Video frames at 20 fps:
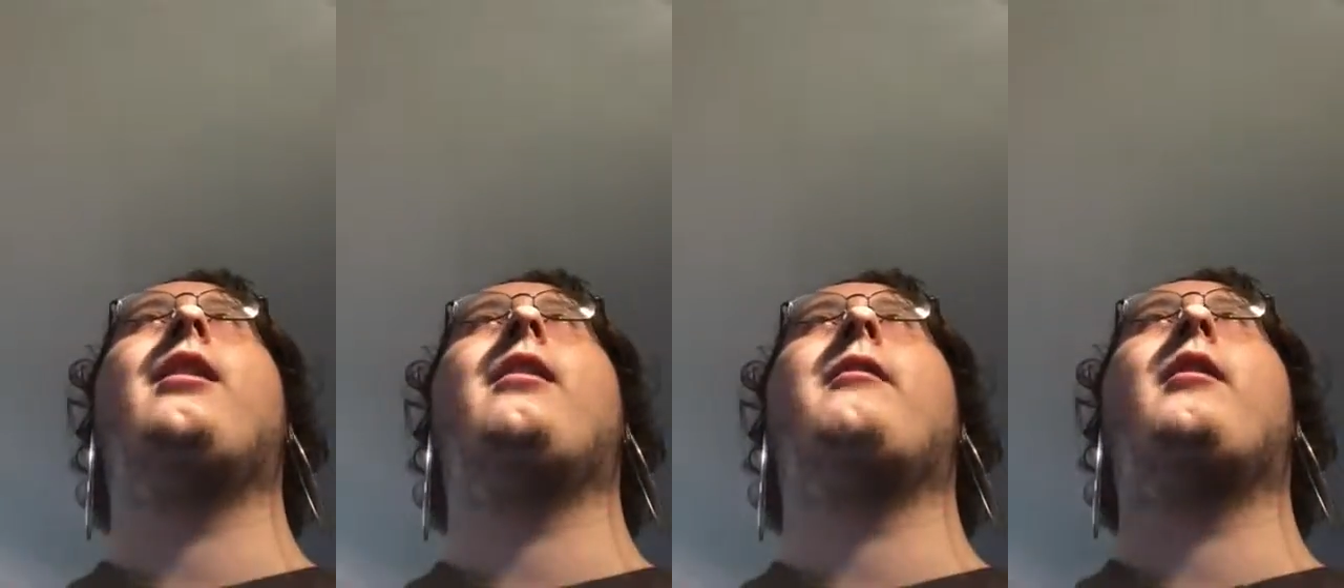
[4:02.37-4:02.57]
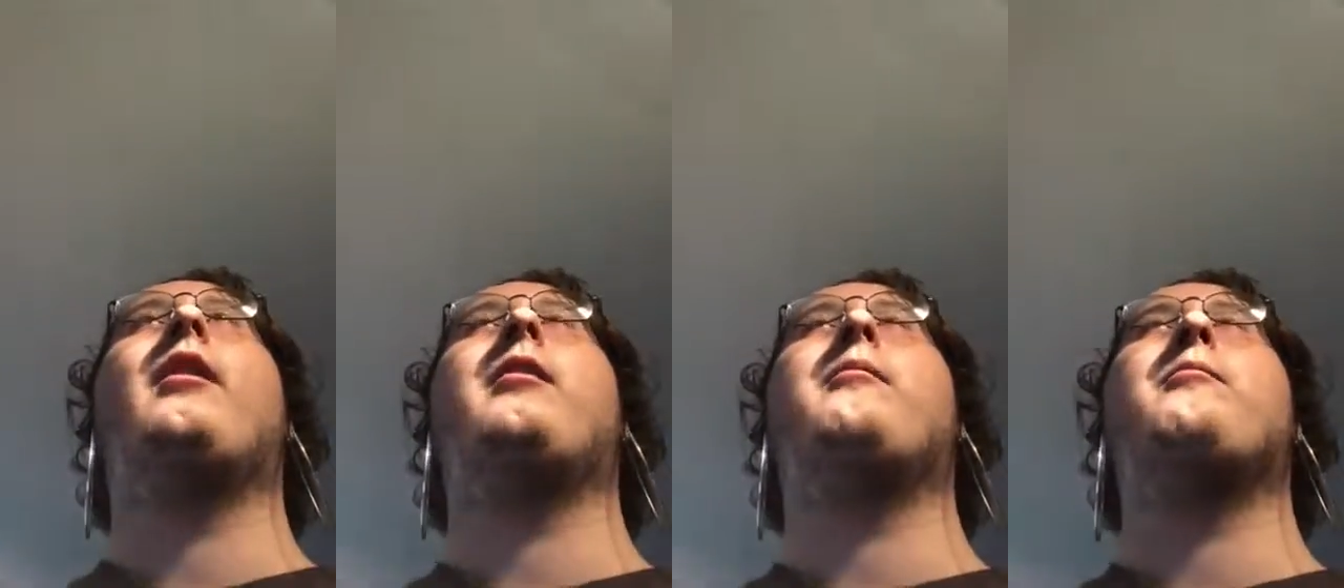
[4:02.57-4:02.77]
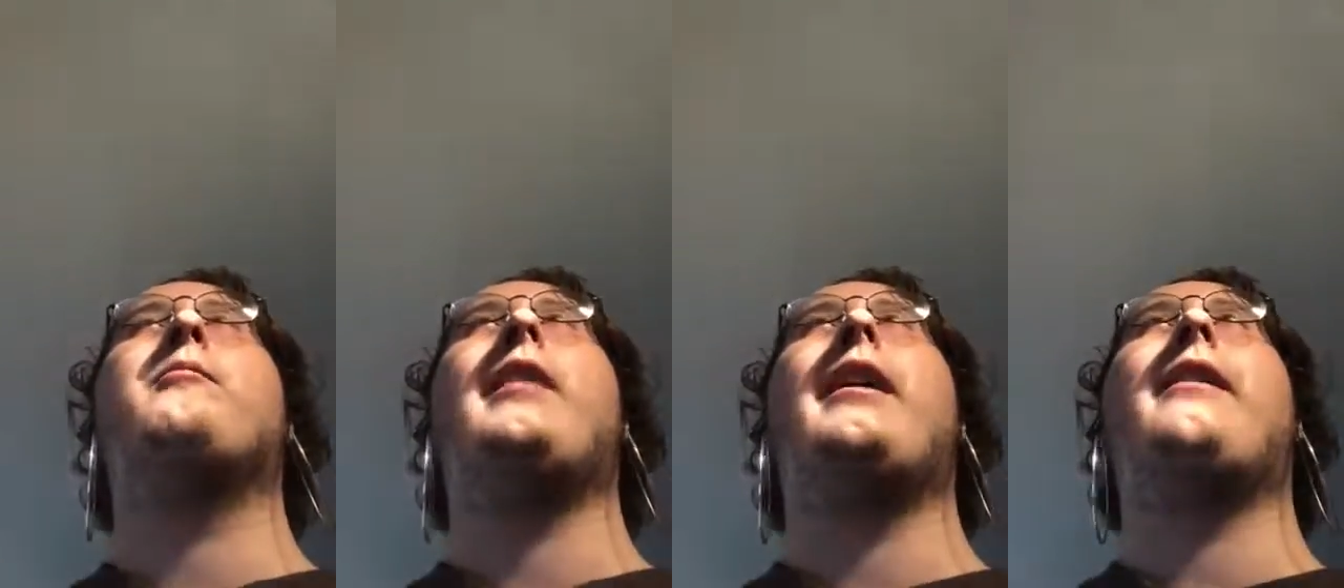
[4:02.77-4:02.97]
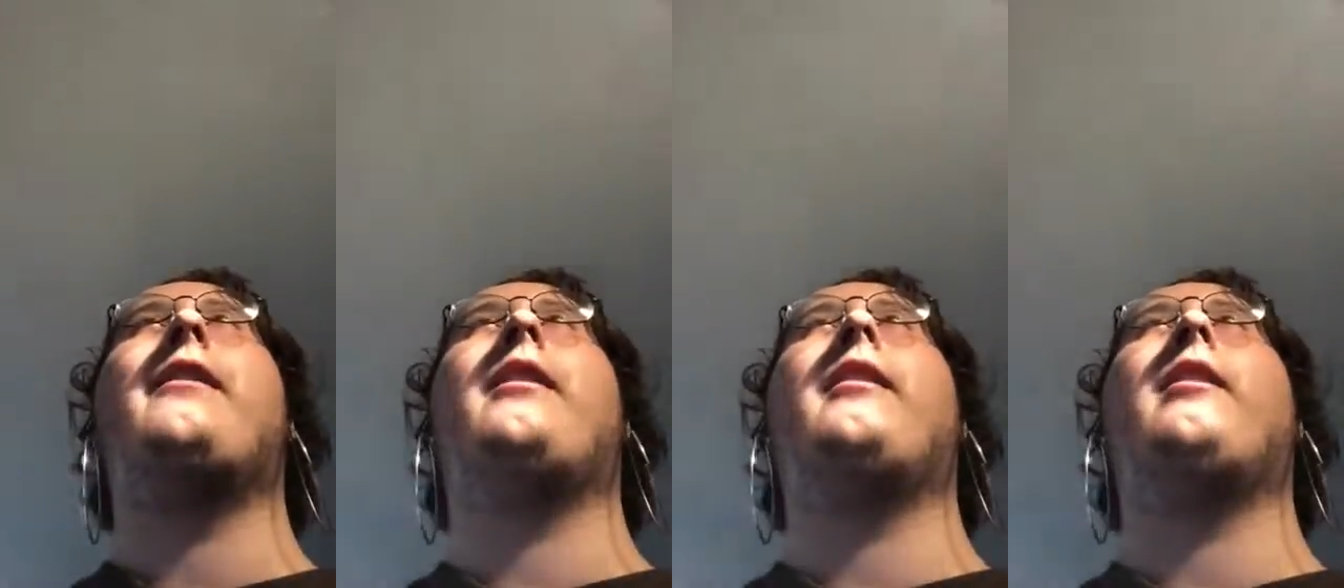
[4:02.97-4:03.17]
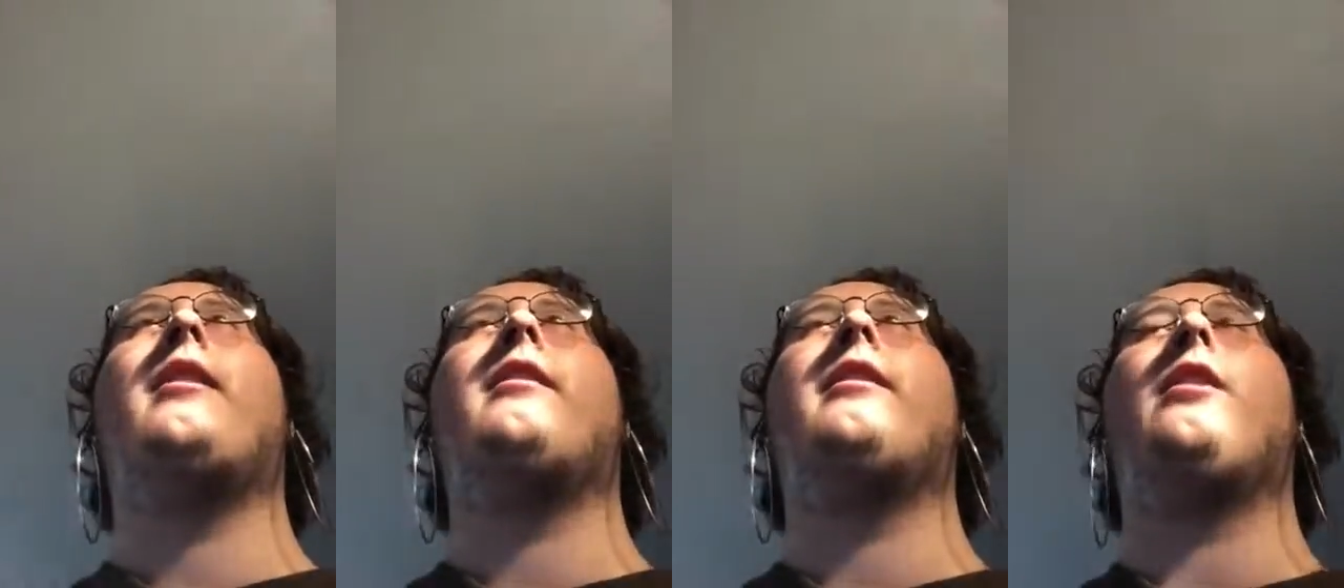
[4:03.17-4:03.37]
the
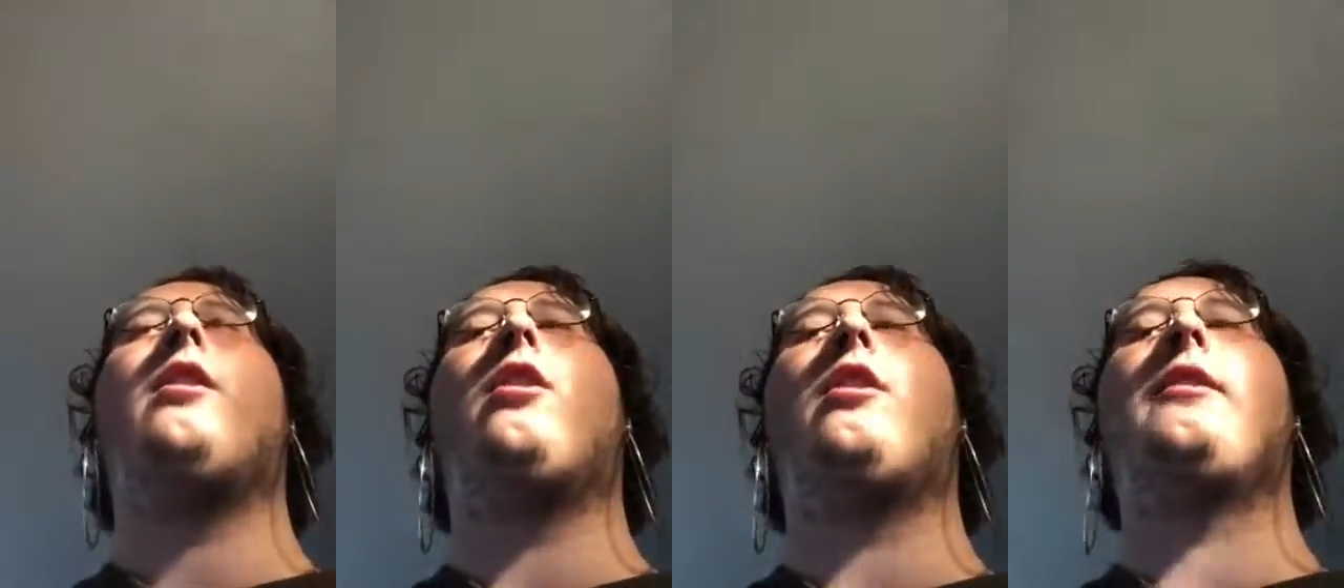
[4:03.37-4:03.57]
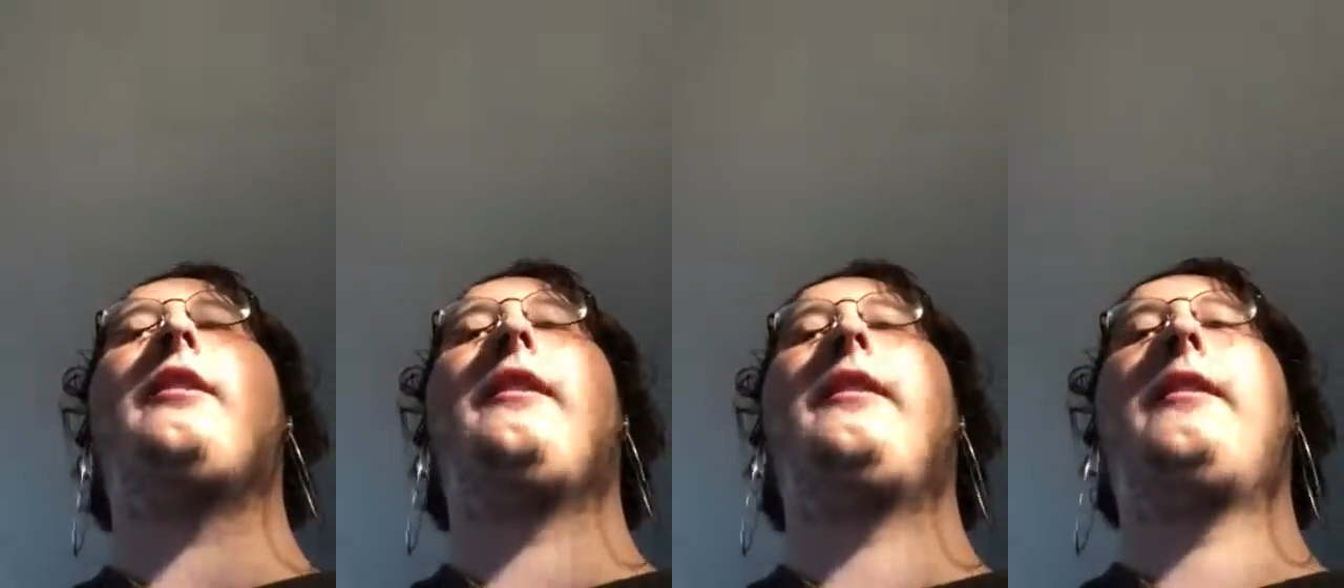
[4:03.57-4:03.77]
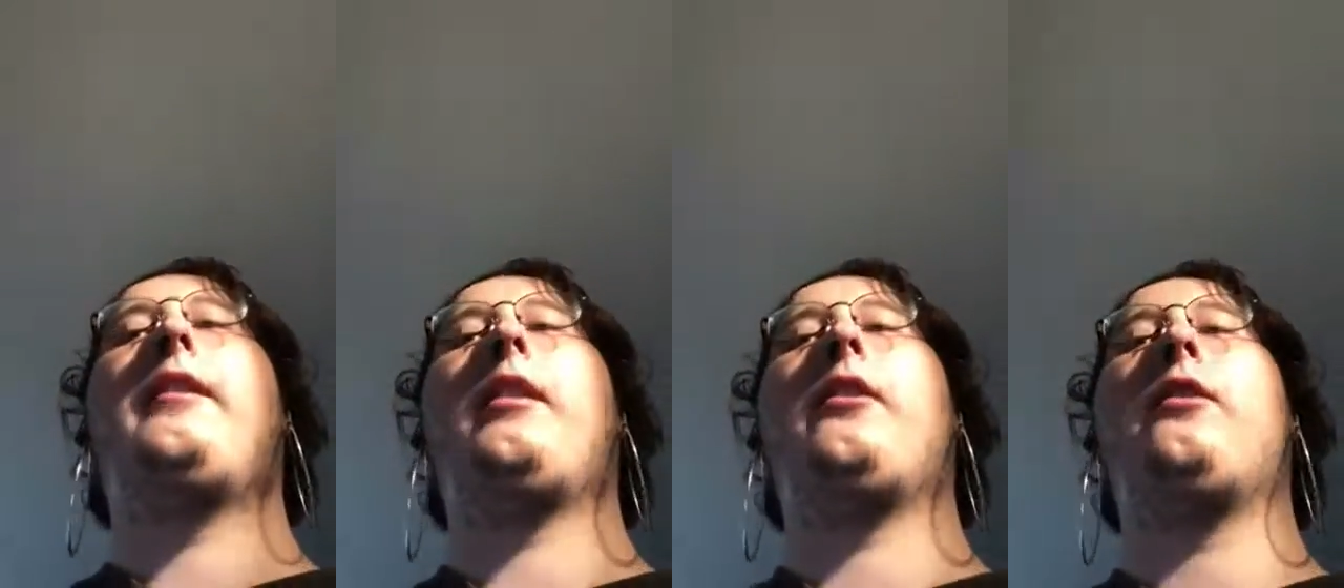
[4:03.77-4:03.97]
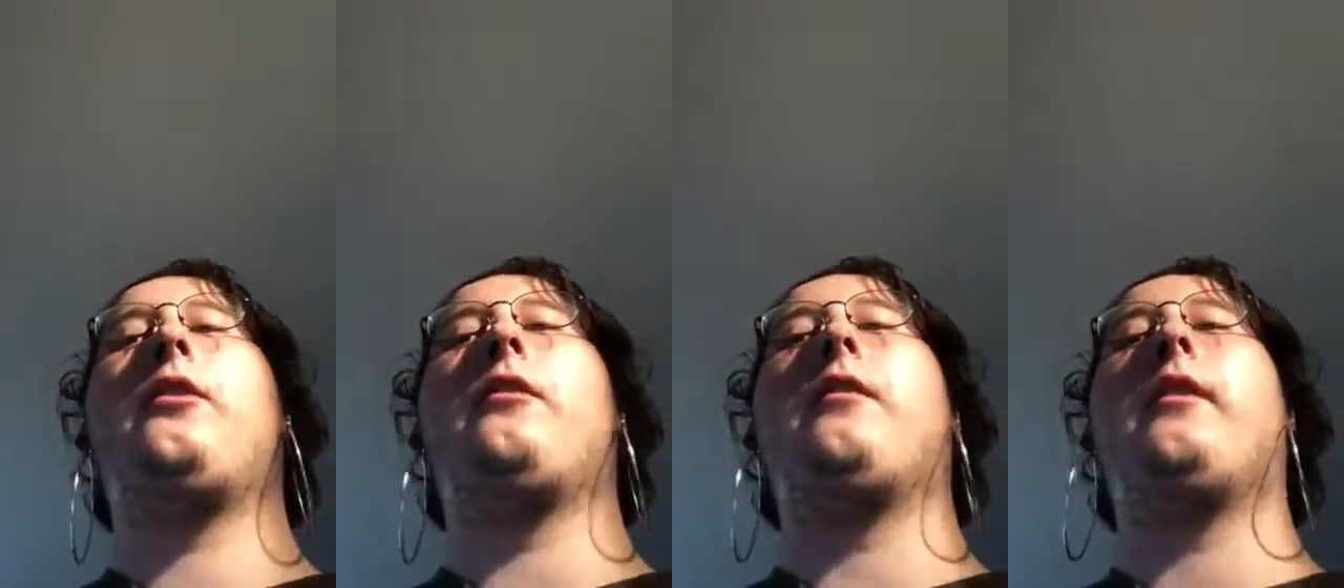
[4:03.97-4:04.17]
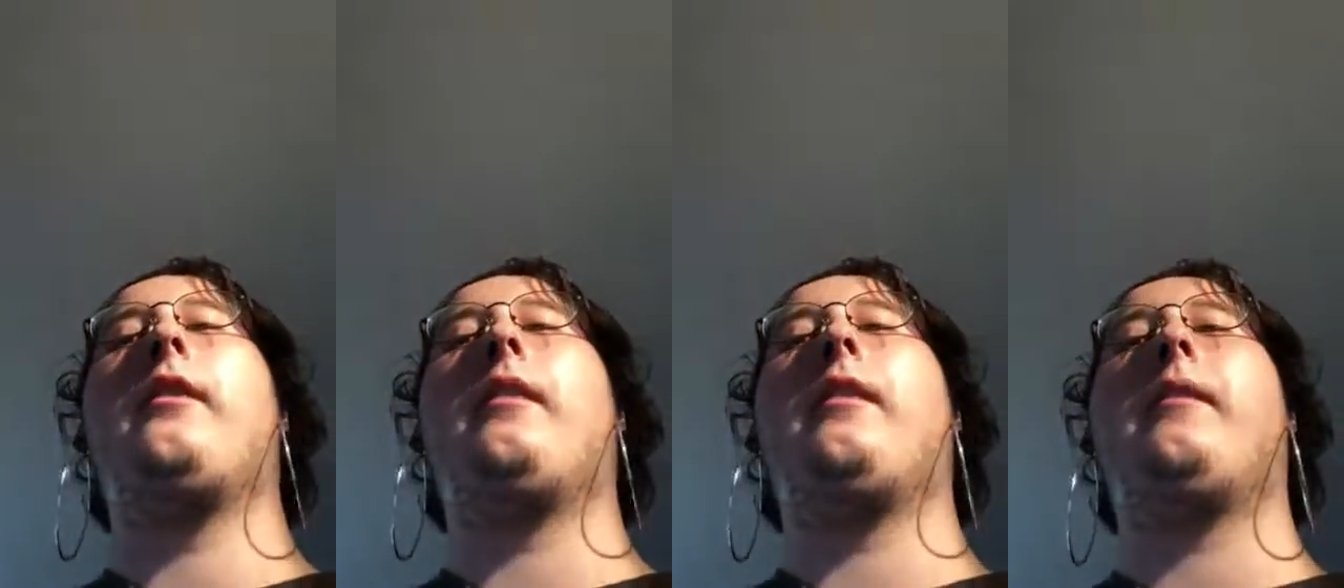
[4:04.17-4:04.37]
autistic
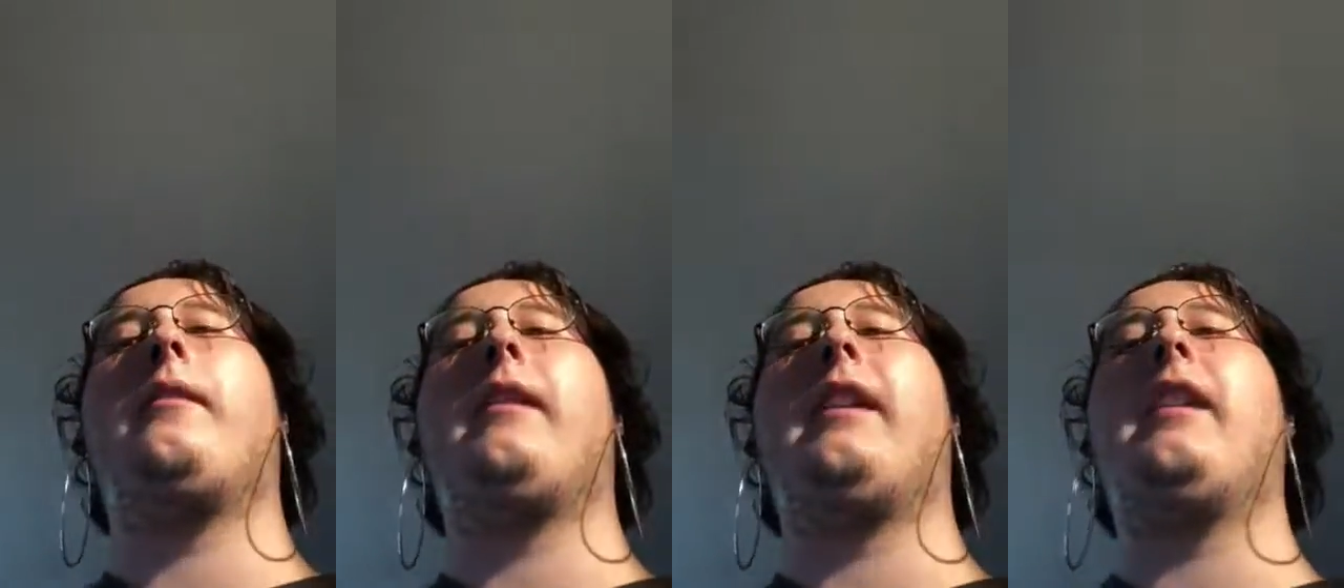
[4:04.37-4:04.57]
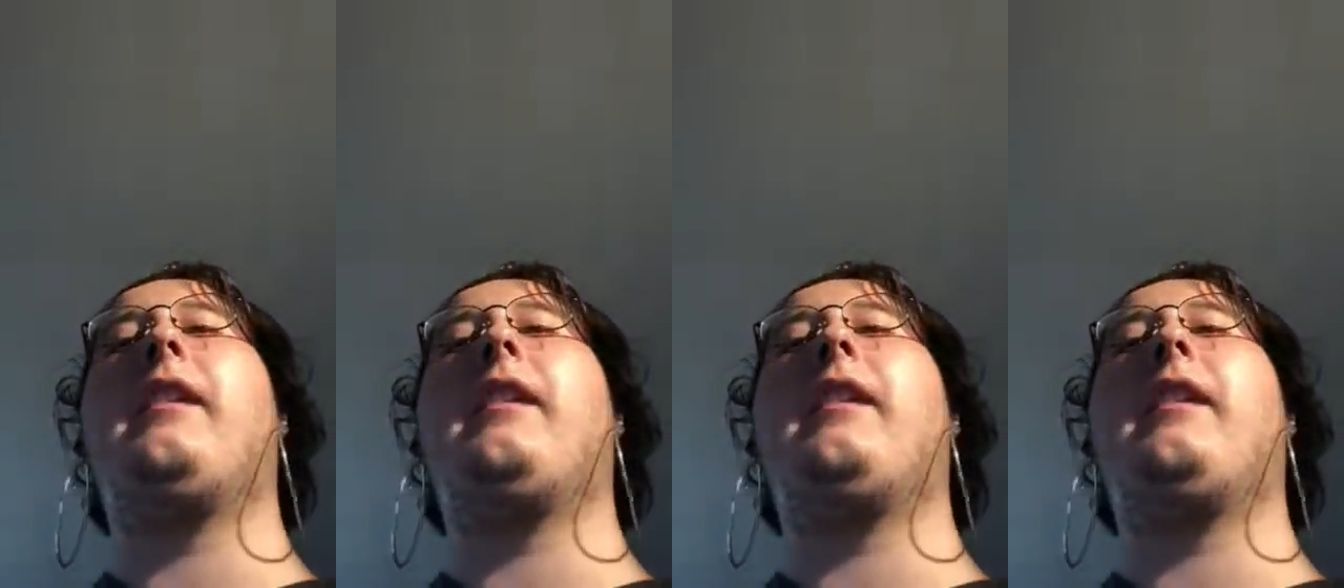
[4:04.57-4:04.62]
students